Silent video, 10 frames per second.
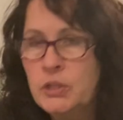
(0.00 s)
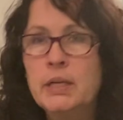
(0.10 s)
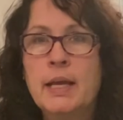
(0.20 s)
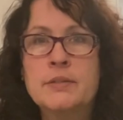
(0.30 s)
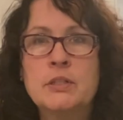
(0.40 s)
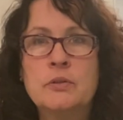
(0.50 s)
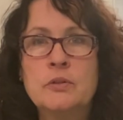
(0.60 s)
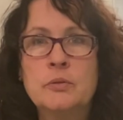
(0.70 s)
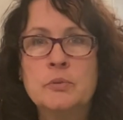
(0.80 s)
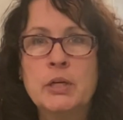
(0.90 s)
has a
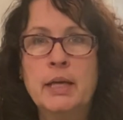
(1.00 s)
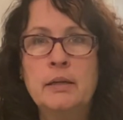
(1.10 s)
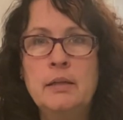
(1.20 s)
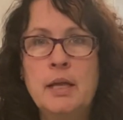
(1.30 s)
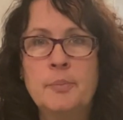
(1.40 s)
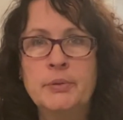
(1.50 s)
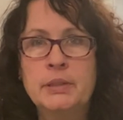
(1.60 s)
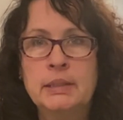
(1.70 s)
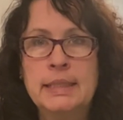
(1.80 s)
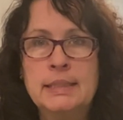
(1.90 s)
YouTube channel. I'll put
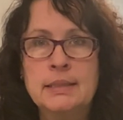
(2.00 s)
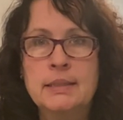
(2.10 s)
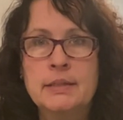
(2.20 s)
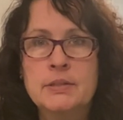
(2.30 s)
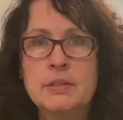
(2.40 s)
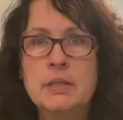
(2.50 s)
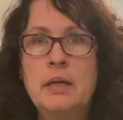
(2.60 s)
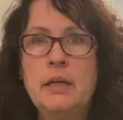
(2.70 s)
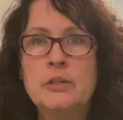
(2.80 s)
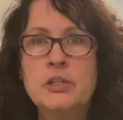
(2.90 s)
the link to his
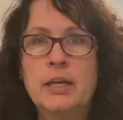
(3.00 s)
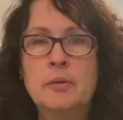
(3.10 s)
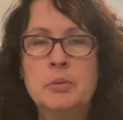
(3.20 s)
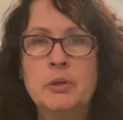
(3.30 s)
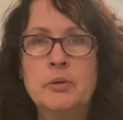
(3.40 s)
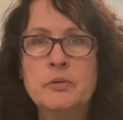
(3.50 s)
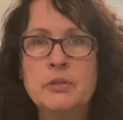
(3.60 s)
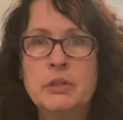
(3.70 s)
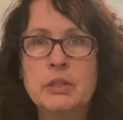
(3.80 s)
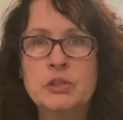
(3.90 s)
channel below
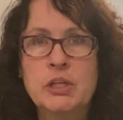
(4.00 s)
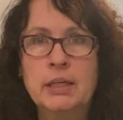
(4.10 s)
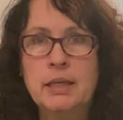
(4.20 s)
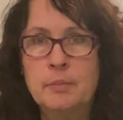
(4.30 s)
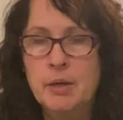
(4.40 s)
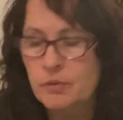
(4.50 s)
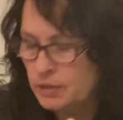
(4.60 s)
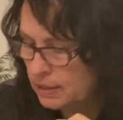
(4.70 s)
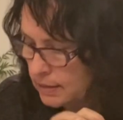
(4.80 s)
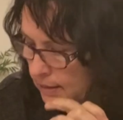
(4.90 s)
so you can check him
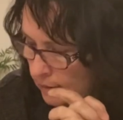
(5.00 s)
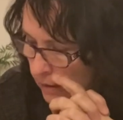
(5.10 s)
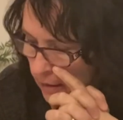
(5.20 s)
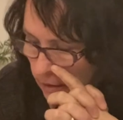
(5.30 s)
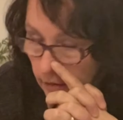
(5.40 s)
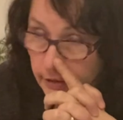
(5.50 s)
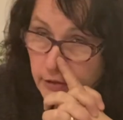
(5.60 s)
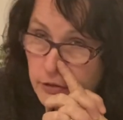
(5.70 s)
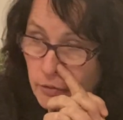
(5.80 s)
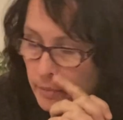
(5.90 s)
out. He's in
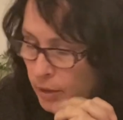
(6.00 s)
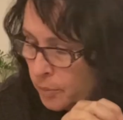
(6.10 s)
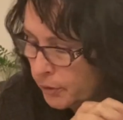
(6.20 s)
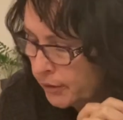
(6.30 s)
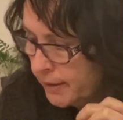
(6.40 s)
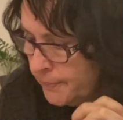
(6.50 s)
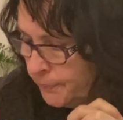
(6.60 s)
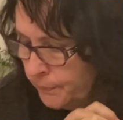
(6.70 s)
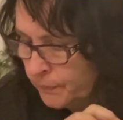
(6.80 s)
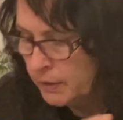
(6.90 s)
Claresholm, Alberta.
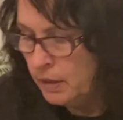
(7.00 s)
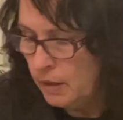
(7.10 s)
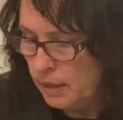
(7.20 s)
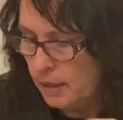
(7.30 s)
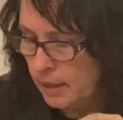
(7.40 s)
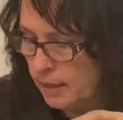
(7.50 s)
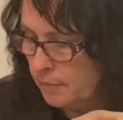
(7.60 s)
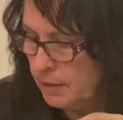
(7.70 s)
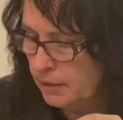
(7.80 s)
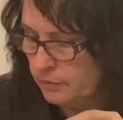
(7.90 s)

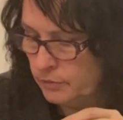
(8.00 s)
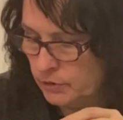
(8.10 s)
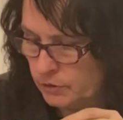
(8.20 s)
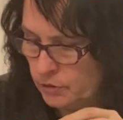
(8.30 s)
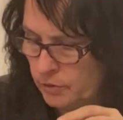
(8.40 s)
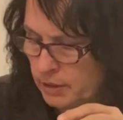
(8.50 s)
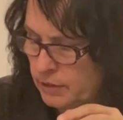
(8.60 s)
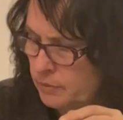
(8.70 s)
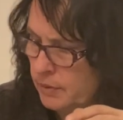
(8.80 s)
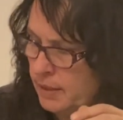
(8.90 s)
Just
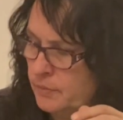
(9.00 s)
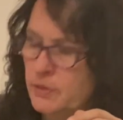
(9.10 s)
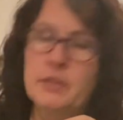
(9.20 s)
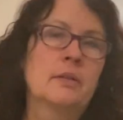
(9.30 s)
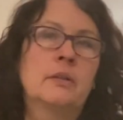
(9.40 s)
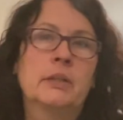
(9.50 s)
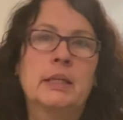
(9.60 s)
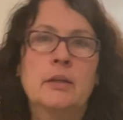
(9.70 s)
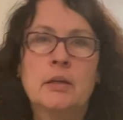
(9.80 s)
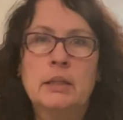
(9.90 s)
according to when I was
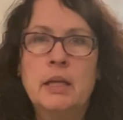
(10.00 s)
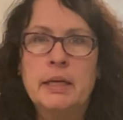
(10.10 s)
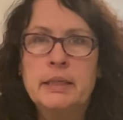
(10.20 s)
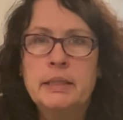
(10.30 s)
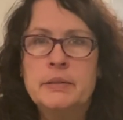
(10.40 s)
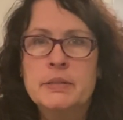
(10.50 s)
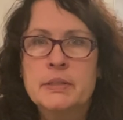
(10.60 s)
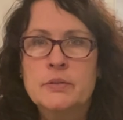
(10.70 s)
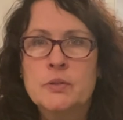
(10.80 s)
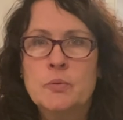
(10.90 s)
looking online, he's
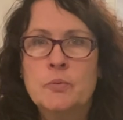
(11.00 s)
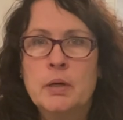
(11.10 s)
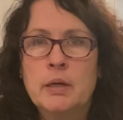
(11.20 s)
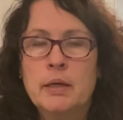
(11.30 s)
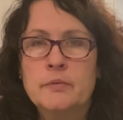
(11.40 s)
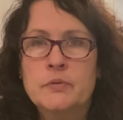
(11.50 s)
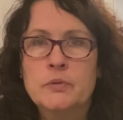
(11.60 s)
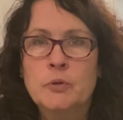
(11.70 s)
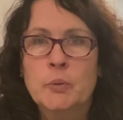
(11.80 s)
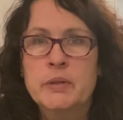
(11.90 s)
in
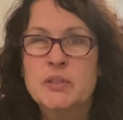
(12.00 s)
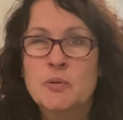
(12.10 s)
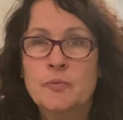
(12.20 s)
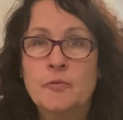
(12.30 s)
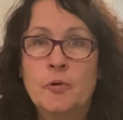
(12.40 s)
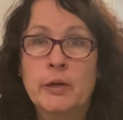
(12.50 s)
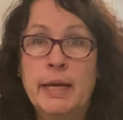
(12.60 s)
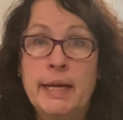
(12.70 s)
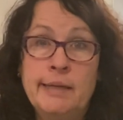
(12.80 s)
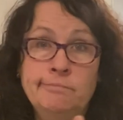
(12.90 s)
growing zone
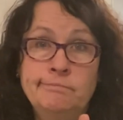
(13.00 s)
4A.